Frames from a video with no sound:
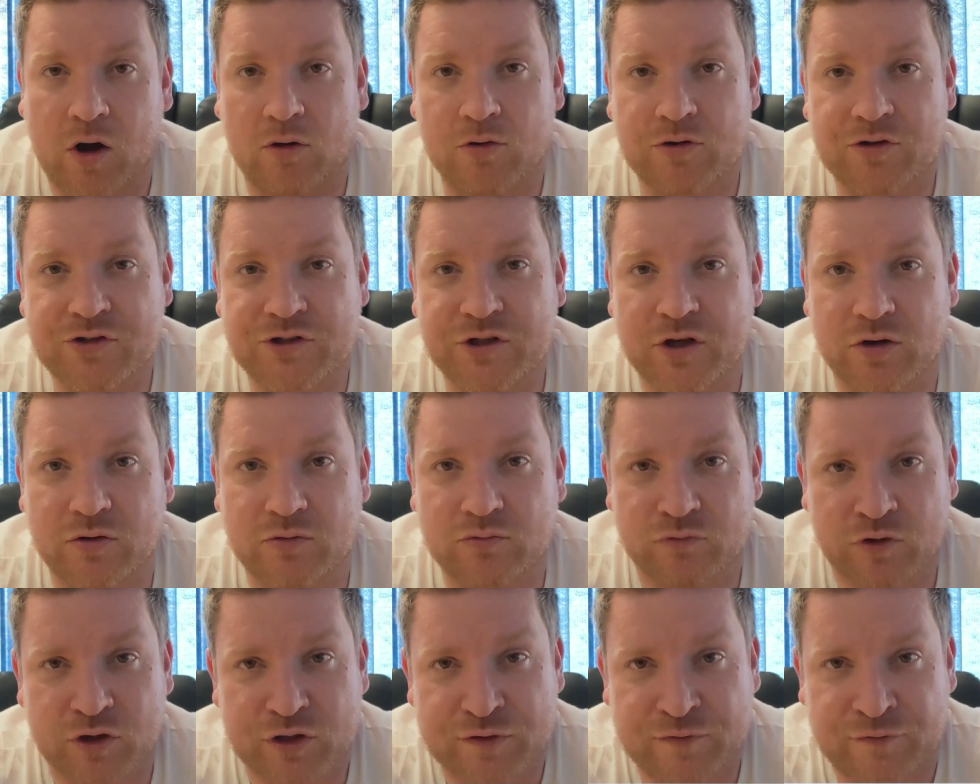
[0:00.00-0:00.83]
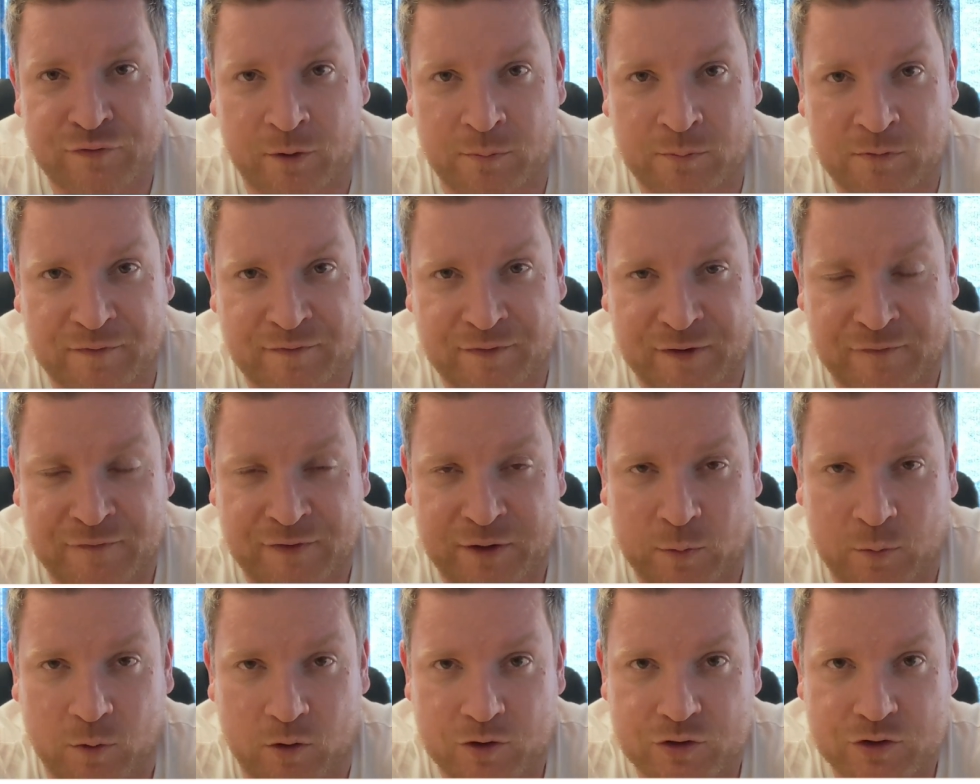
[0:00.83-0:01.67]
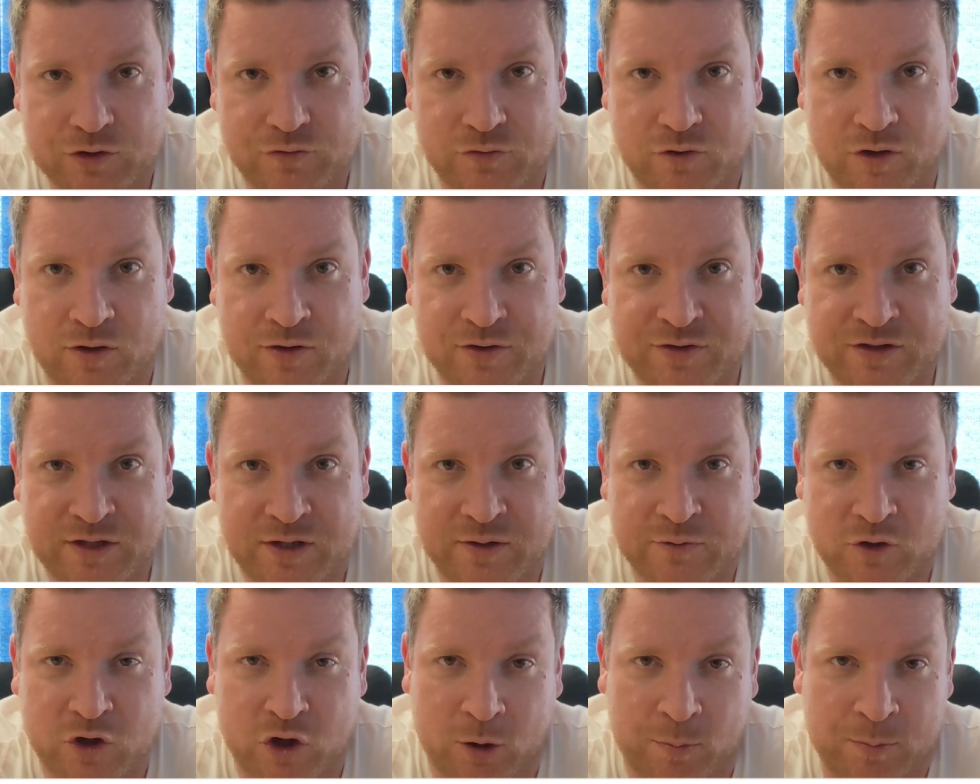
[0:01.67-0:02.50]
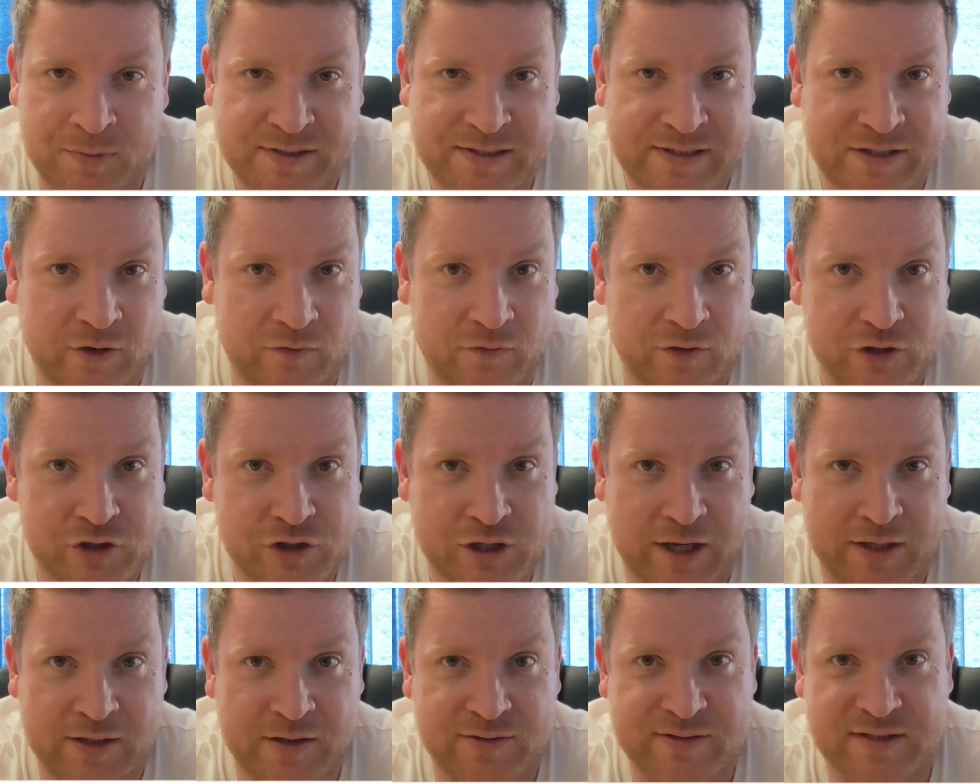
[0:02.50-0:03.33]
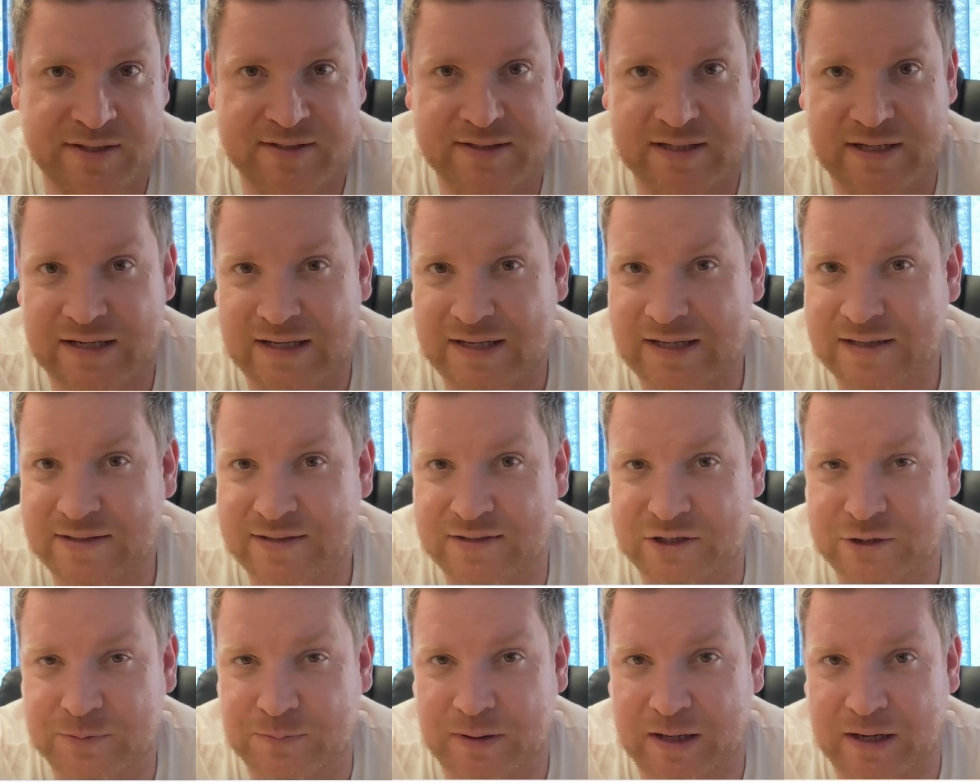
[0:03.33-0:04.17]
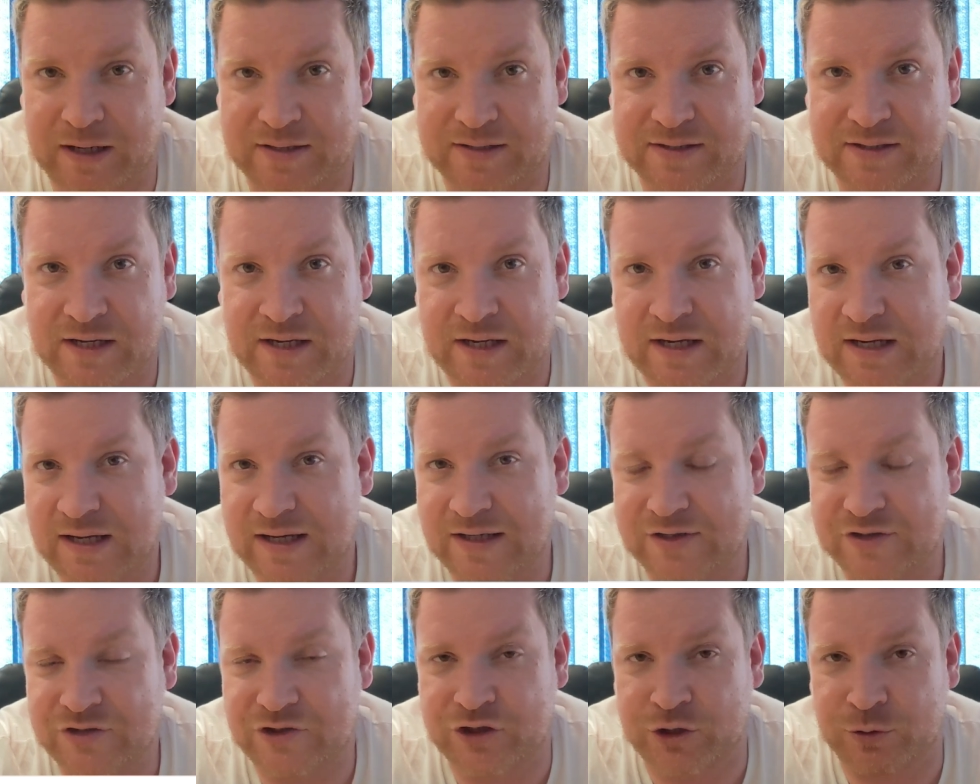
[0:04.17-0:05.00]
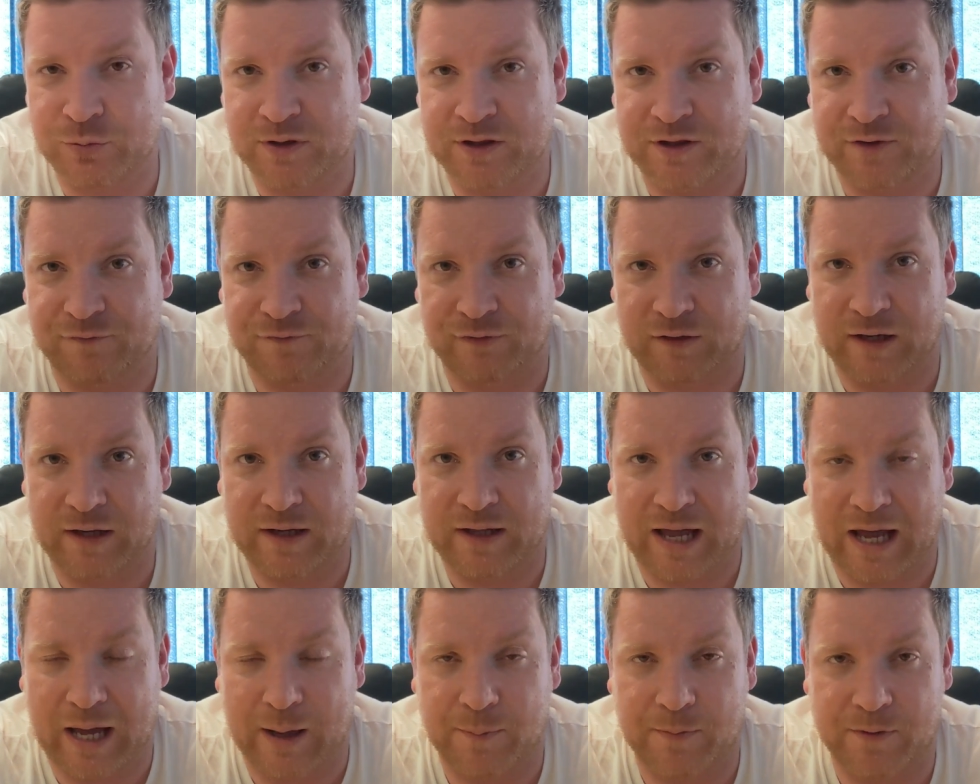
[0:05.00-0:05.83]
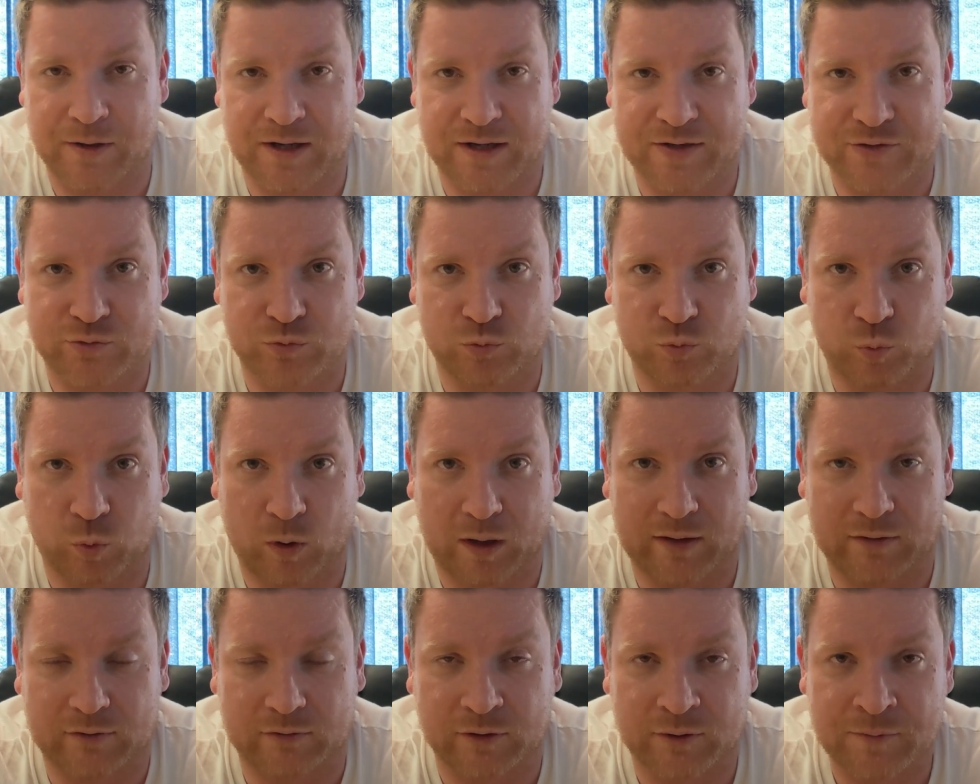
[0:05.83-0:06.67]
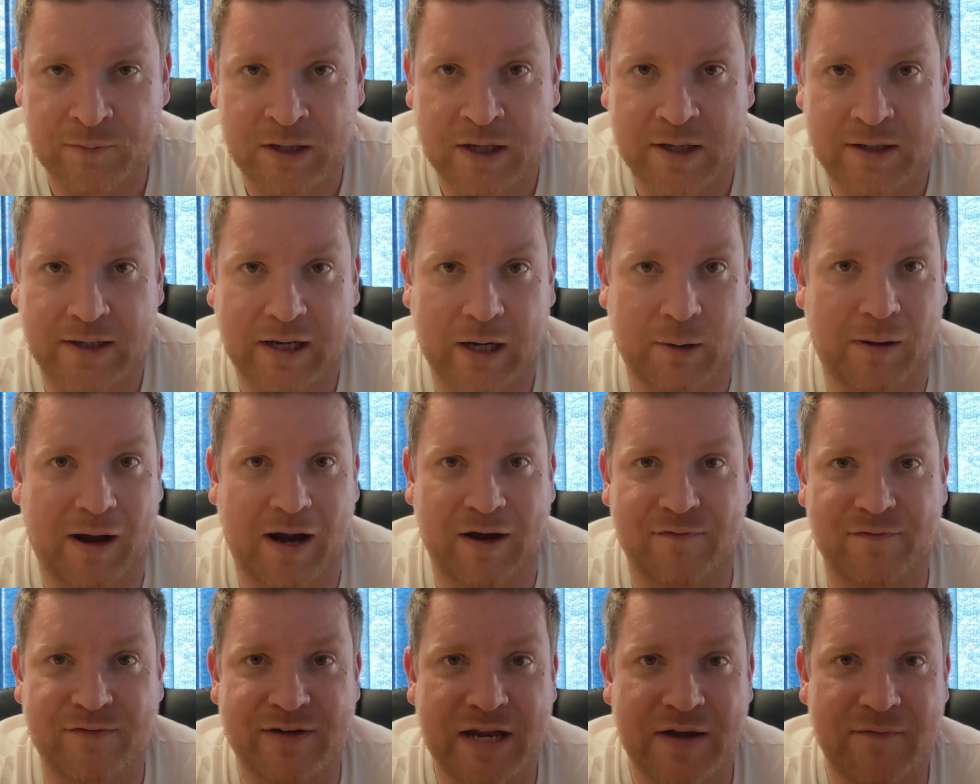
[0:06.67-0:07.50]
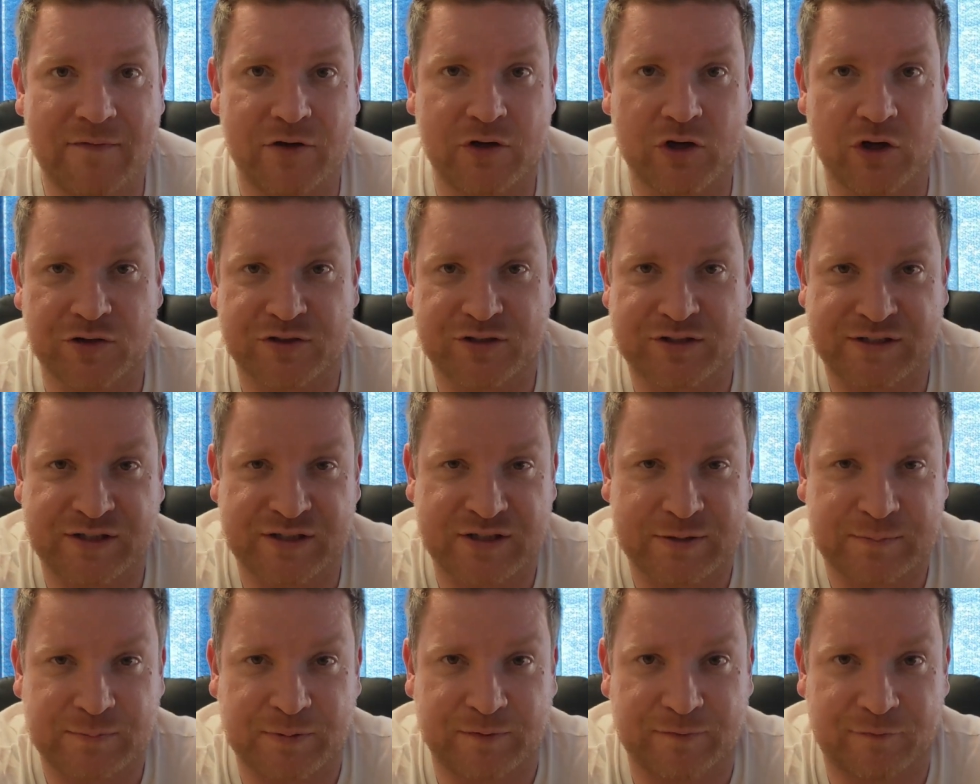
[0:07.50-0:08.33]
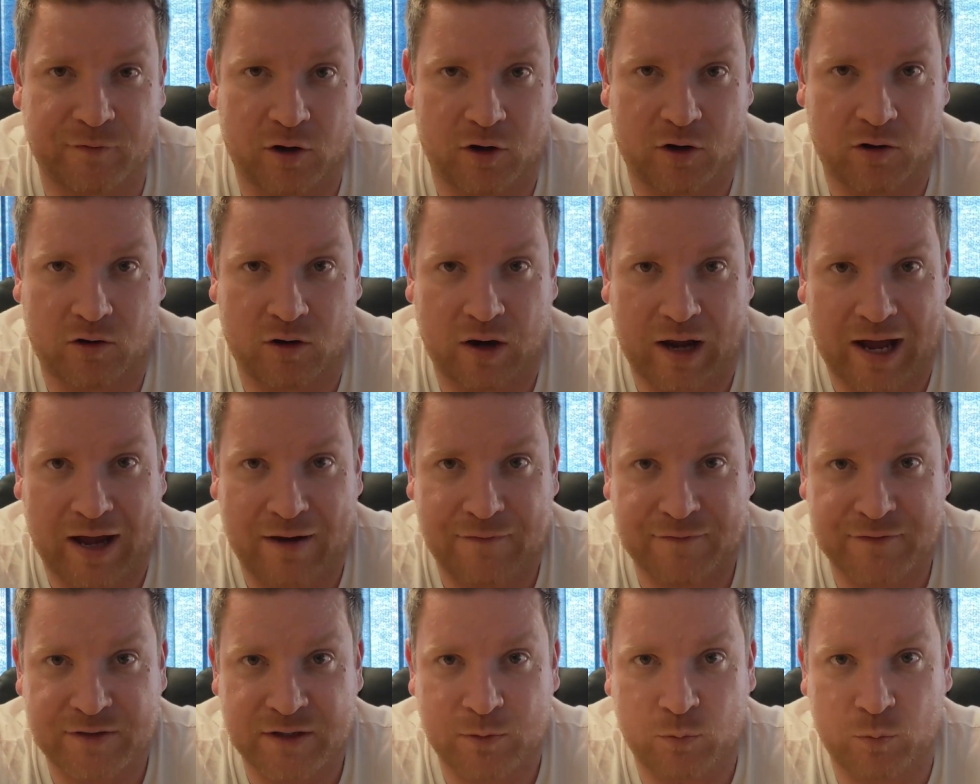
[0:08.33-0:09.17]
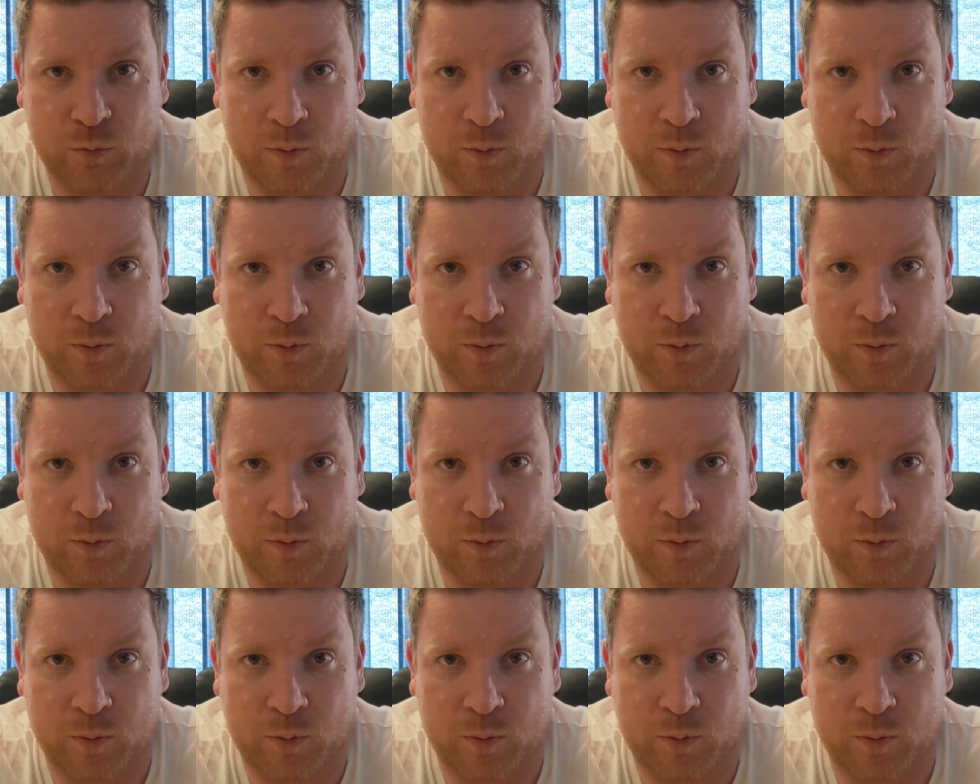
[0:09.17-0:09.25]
Also, Russ from 51 Drones commented on the channel to say he suspects it's to do with the Fly app as well. Now, I've never noticed this before or after